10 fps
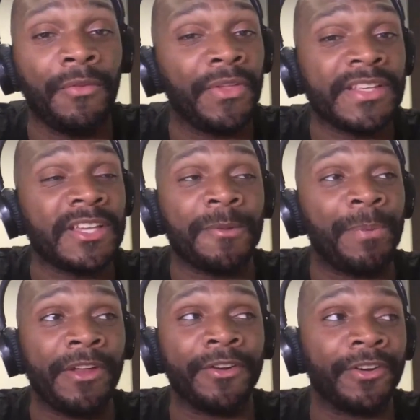think it's a
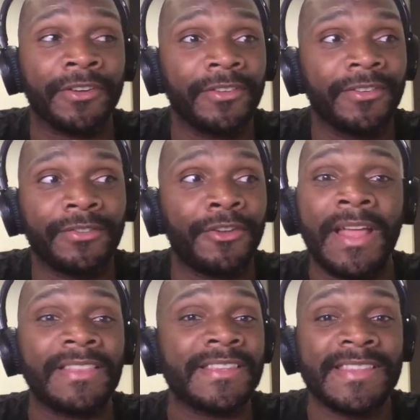competitor. They're not
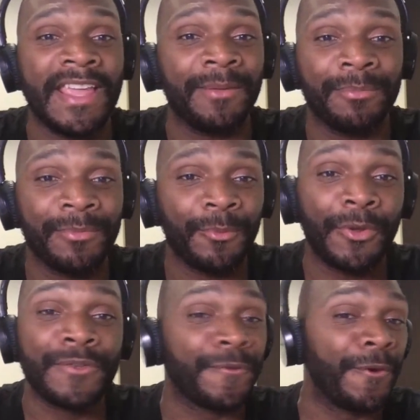the same.
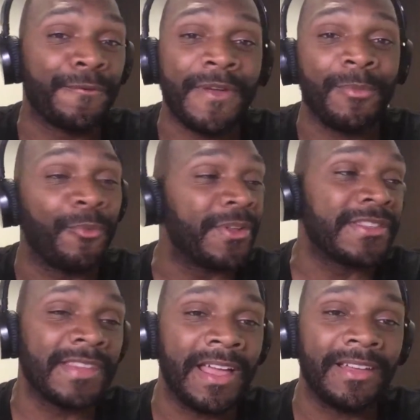One's full frame and one's
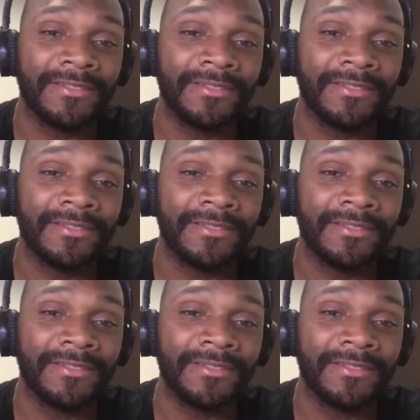not.